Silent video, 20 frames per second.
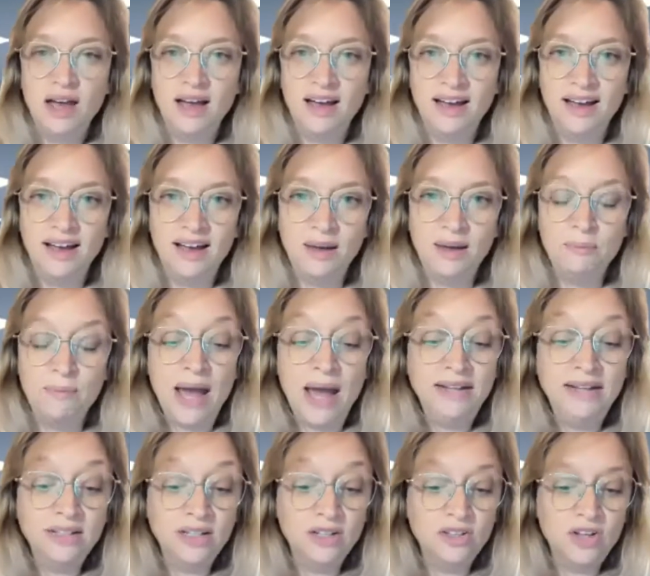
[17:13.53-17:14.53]

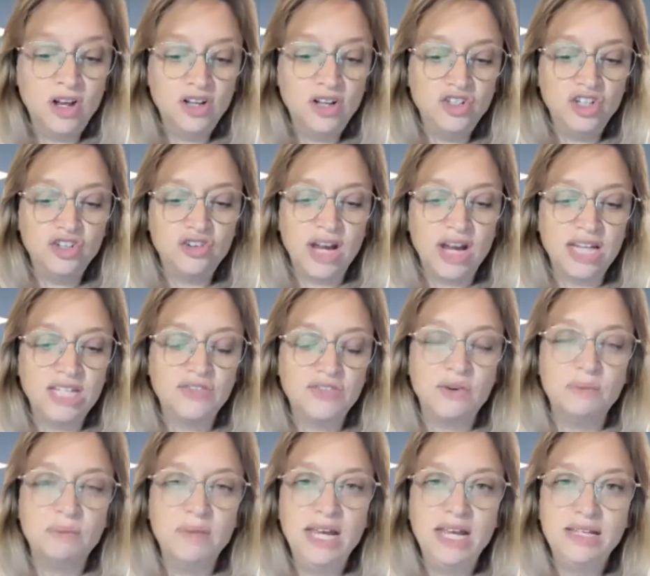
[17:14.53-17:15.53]
by technology
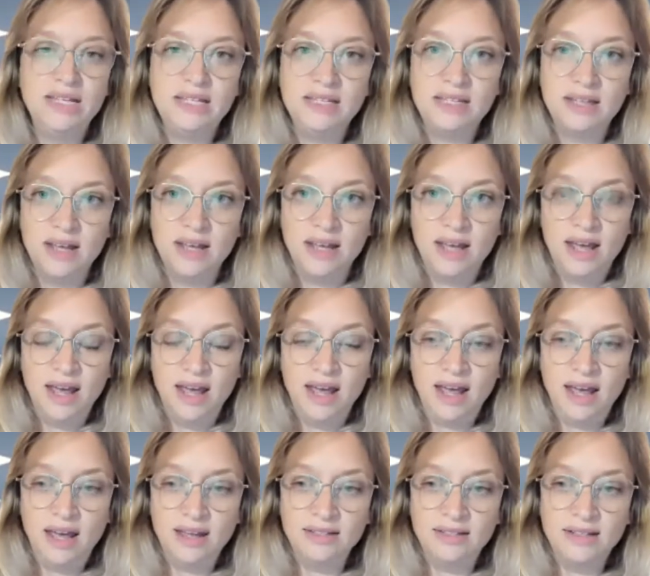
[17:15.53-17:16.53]
transfer means
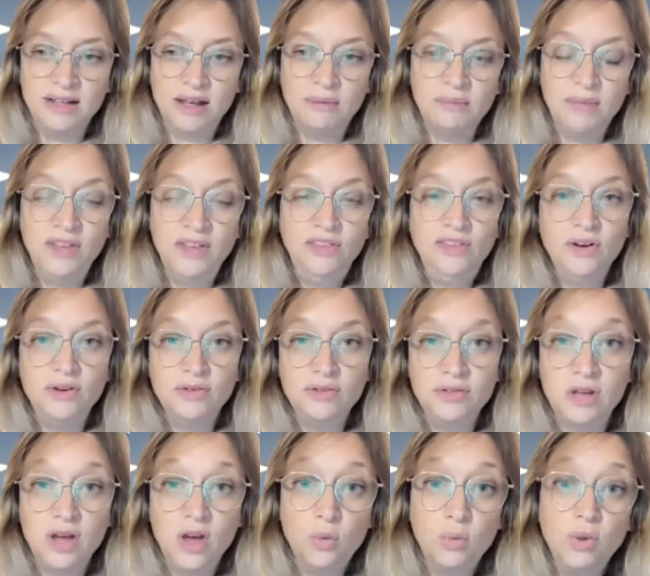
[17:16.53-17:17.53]
and
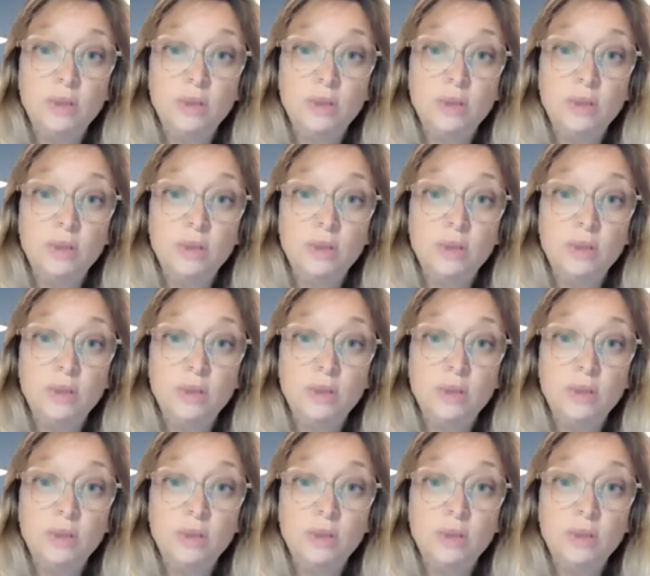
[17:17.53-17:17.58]
methods,